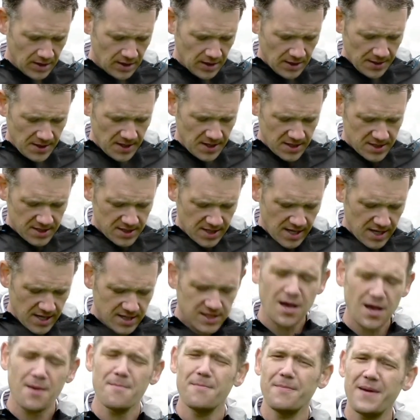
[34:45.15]
This is
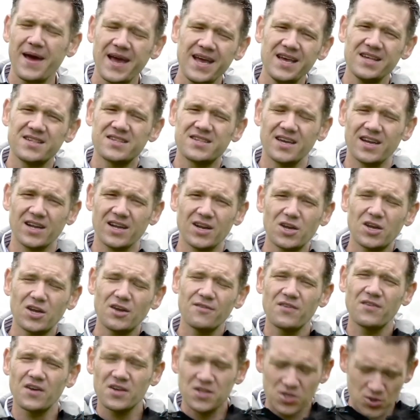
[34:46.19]
amazing. Look at
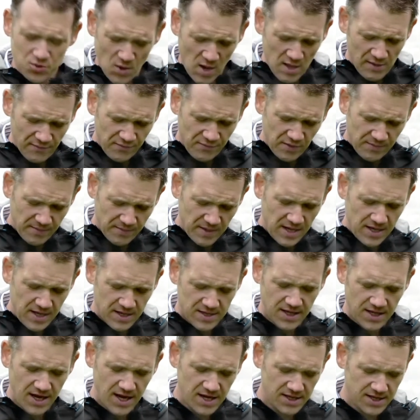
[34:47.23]
verse 12 with me. He
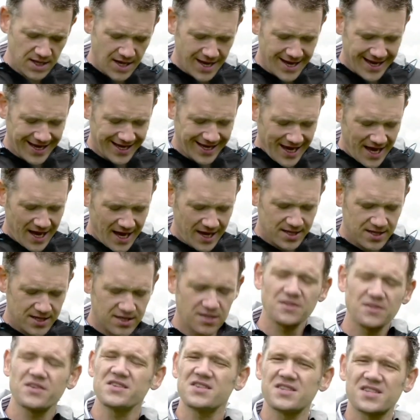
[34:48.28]
says, kiss
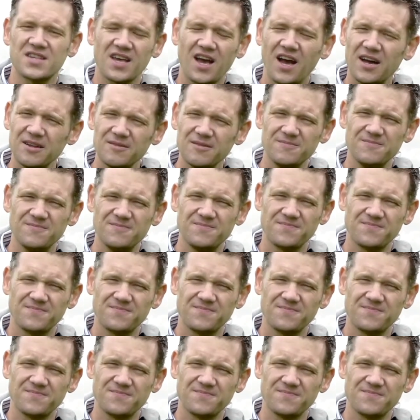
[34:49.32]
the Son.